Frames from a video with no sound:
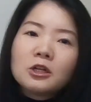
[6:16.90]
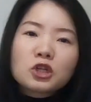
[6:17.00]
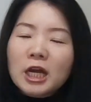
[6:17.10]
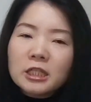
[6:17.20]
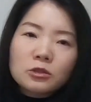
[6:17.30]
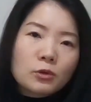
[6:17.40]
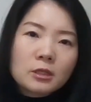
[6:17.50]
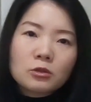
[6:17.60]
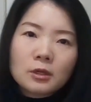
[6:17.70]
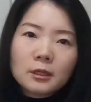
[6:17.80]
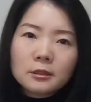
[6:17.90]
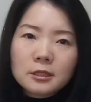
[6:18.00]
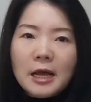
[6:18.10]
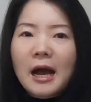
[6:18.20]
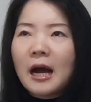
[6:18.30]
Chinese
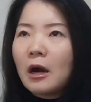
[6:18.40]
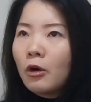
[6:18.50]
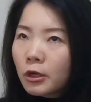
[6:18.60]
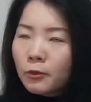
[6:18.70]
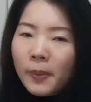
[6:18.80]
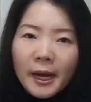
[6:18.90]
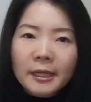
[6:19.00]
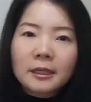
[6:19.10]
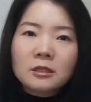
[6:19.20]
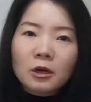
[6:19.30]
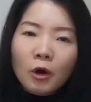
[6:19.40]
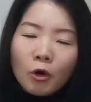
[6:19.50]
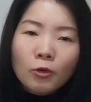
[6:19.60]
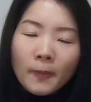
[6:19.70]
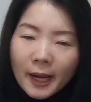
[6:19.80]
restaurants are occupying the
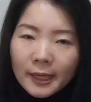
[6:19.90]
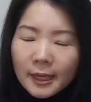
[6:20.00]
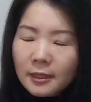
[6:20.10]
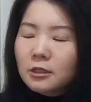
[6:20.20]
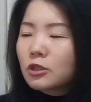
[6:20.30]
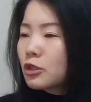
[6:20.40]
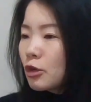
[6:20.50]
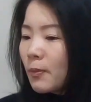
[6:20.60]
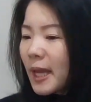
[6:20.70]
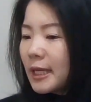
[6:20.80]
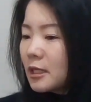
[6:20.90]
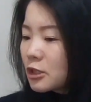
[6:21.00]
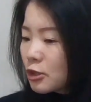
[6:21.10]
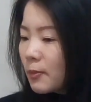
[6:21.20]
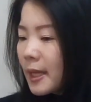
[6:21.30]
whole market. So many.
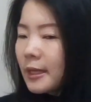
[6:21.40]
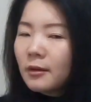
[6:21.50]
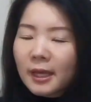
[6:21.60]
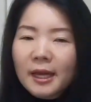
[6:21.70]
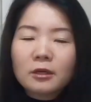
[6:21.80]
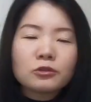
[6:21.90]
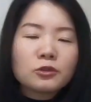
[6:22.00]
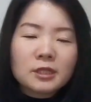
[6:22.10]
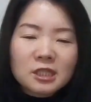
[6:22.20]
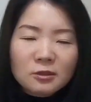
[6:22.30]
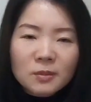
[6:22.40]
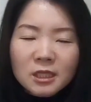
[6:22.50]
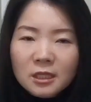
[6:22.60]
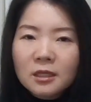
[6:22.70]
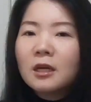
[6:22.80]
Okay, I go to the
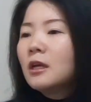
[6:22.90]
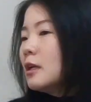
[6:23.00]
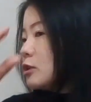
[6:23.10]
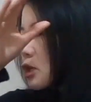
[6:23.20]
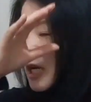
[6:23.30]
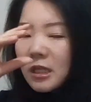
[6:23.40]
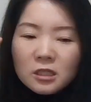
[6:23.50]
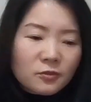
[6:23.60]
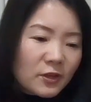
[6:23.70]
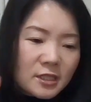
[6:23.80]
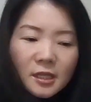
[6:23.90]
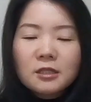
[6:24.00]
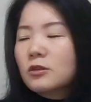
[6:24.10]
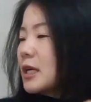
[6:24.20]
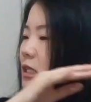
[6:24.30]
CBD, Chinese
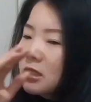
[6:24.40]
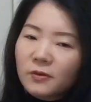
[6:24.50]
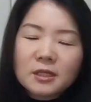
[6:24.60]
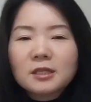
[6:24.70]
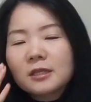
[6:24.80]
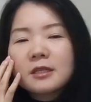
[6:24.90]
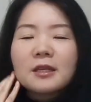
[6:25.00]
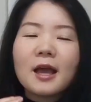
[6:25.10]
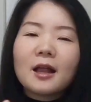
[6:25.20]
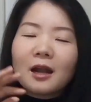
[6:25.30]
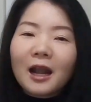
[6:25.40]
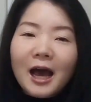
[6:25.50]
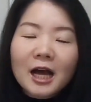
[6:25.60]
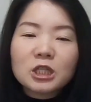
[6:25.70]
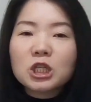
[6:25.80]
faces. Yeah,
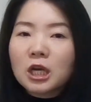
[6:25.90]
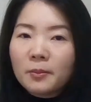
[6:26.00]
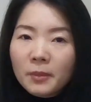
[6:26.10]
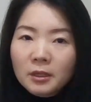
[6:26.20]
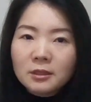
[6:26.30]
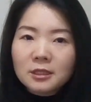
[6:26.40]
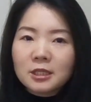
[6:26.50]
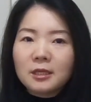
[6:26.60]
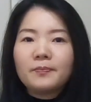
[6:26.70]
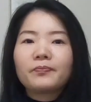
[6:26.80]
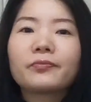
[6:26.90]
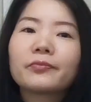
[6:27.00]
large community.